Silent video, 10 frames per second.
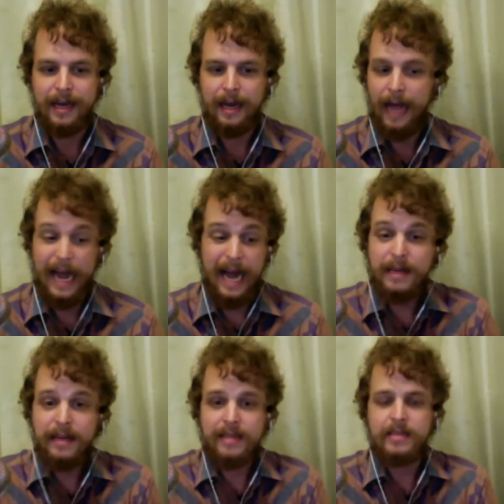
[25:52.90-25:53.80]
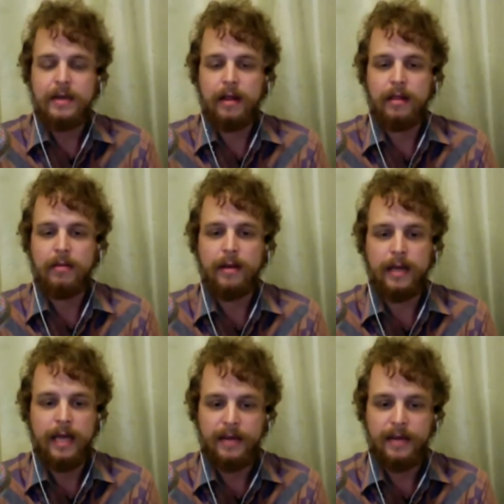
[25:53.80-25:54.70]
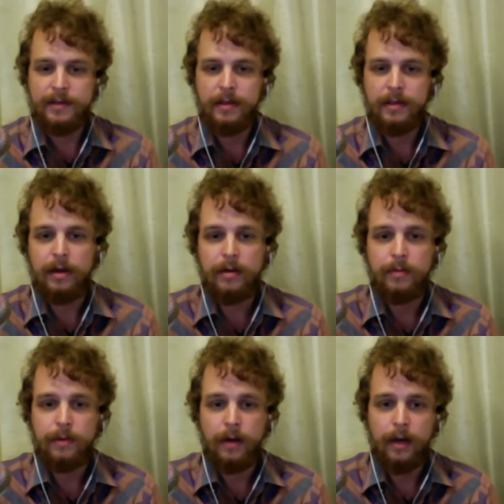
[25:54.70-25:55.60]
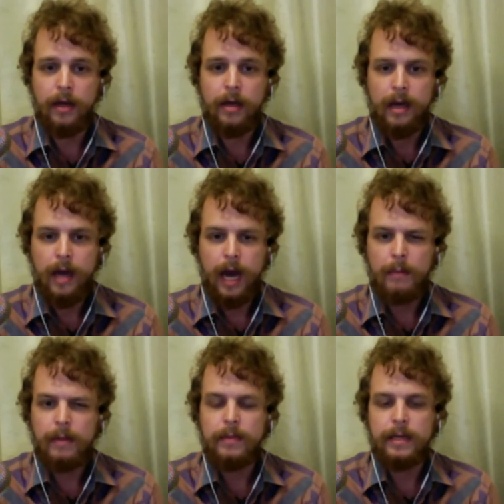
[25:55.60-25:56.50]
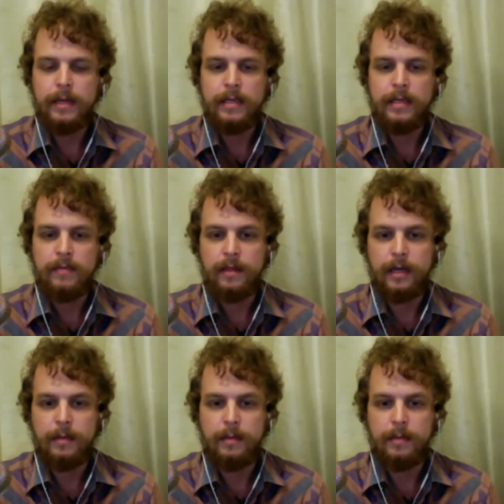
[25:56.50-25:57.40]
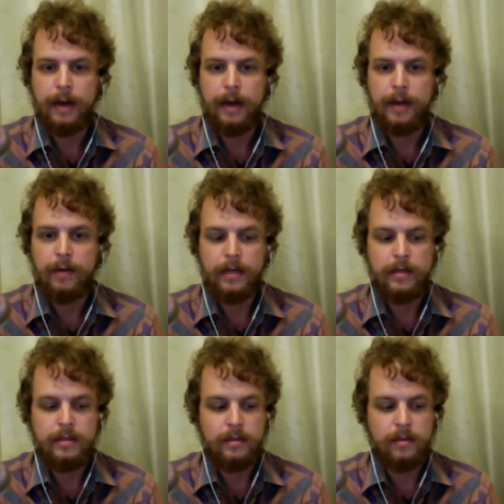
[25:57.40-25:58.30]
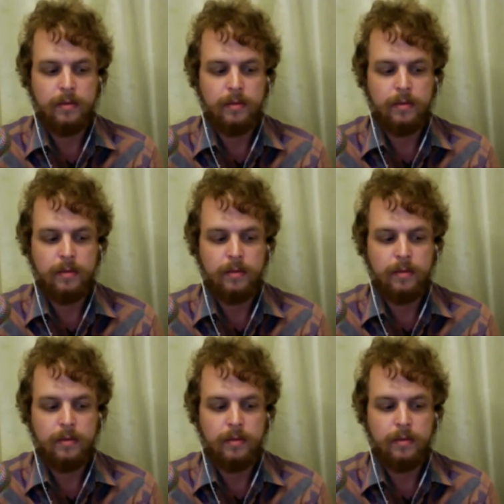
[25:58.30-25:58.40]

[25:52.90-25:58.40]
And I'm against all three, even the third one. I mean, because if you think about it, what is